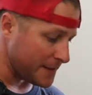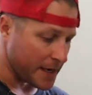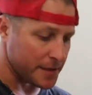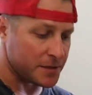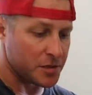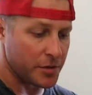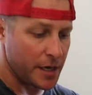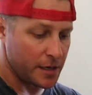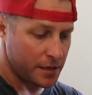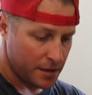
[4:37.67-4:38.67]
and that it's
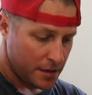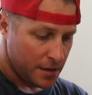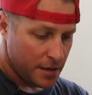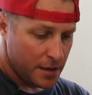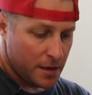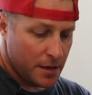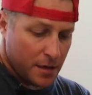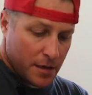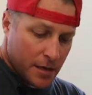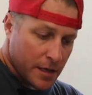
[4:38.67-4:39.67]
straight.
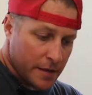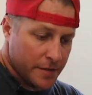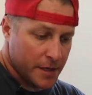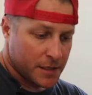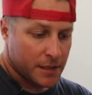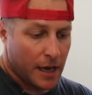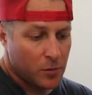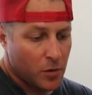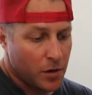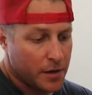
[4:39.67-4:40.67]
And this side
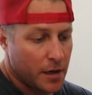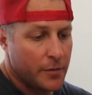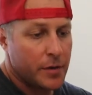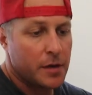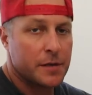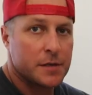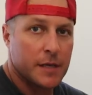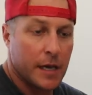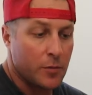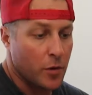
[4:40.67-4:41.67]
will hook up the
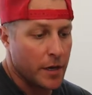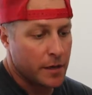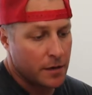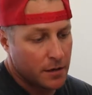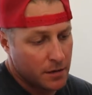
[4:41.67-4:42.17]
same way.